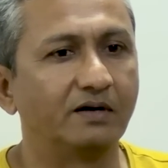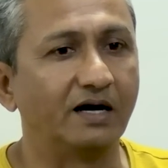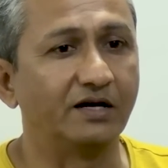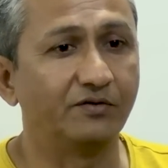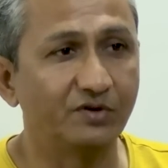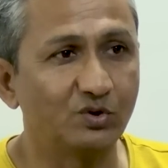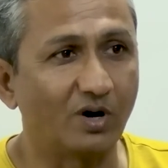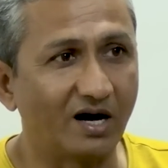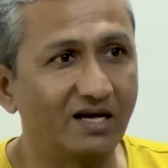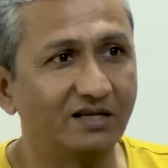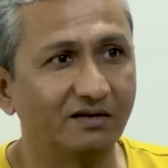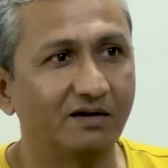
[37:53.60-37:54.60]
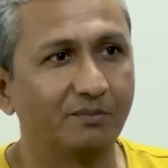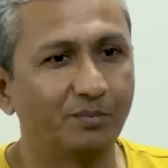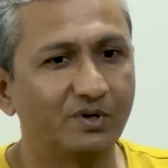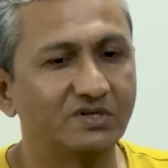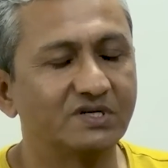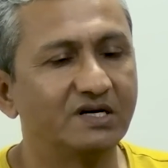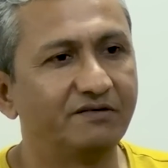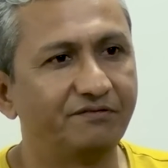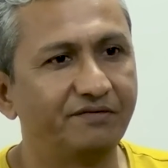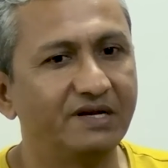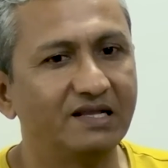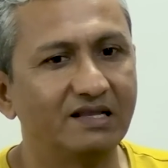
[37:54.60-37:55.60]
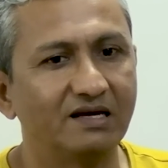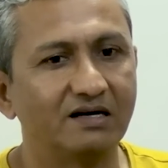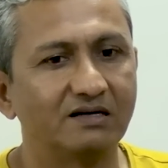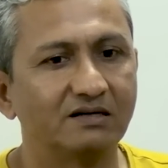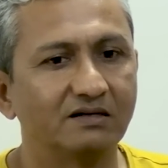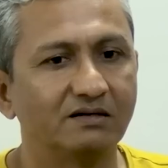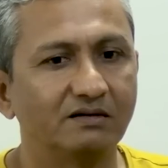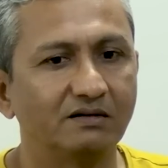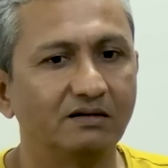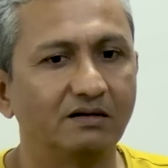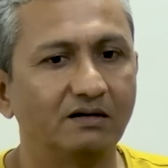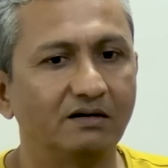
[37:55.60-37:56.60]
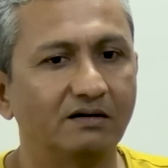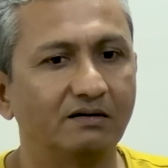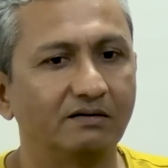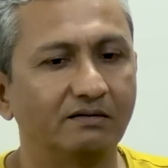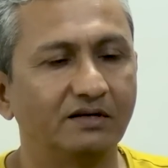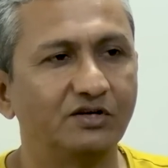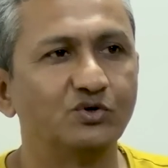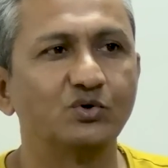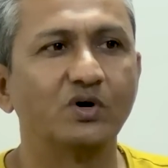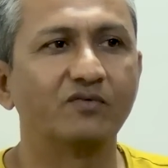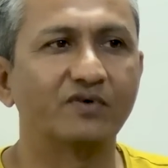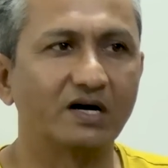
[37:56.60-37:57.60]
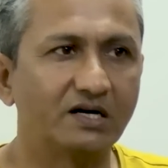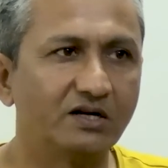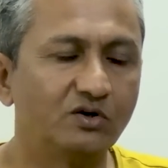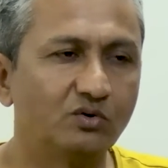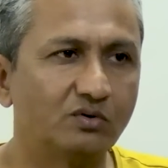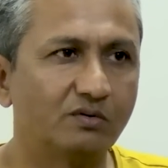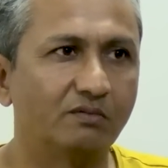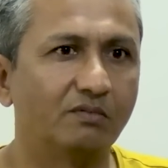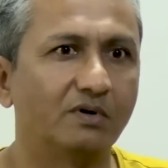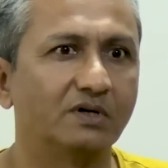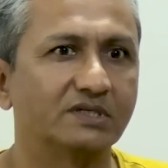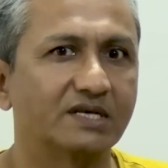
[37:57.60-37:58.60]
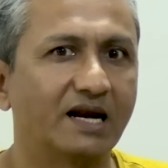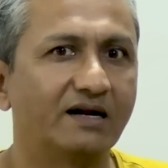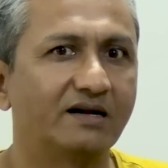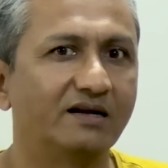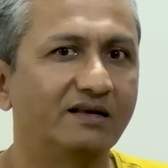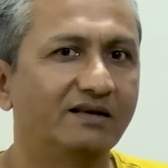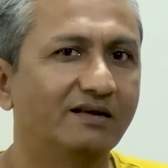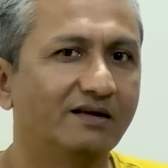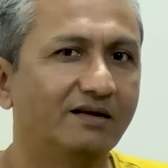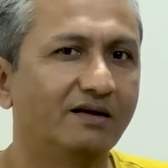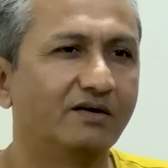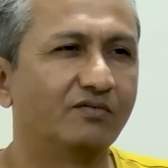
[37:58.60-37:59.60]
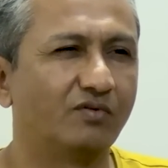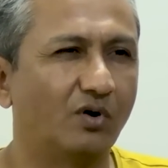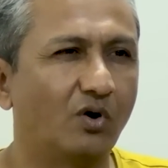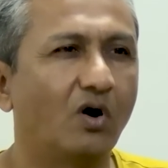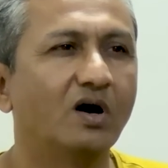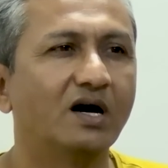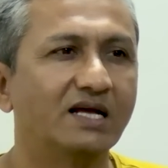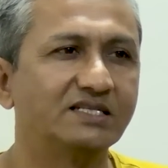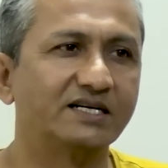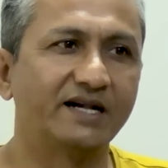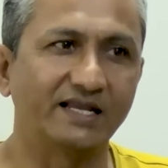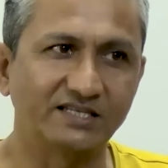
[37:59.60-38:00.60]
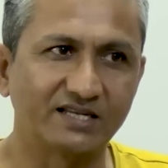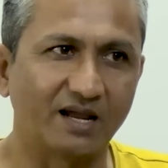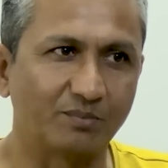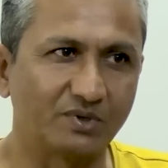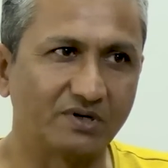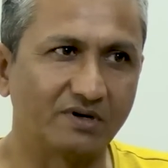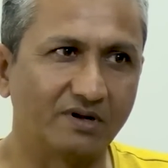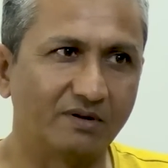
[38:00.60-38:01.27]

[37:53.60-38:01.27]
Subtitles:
even though I personally feel that he should have continued slightly for longer as a test captain.